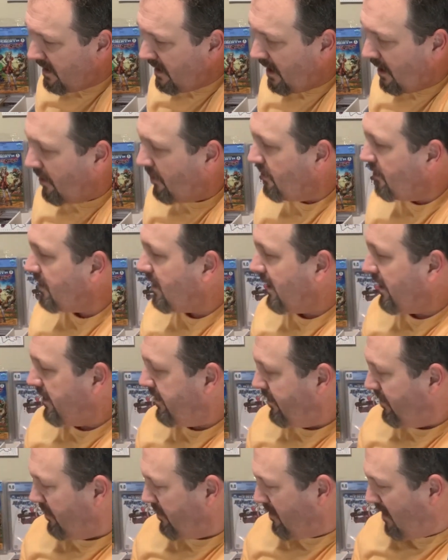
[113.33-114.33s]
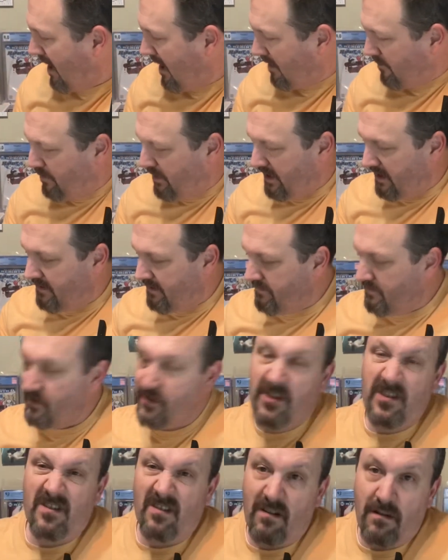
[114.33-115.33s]
Oh, it looked like a little crack, but
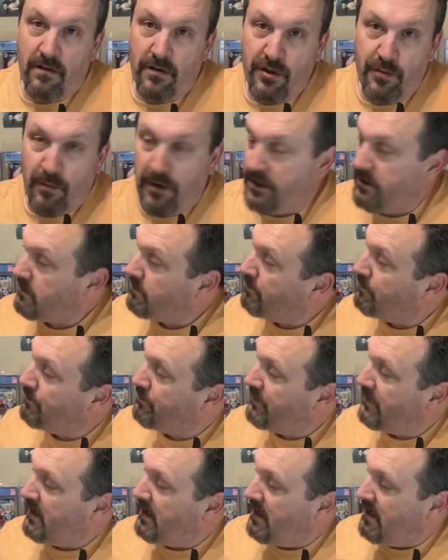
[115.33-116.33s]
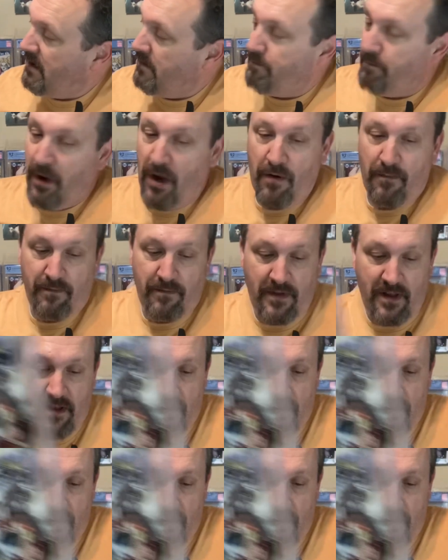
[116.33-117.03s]
just a little schmutz. Boom.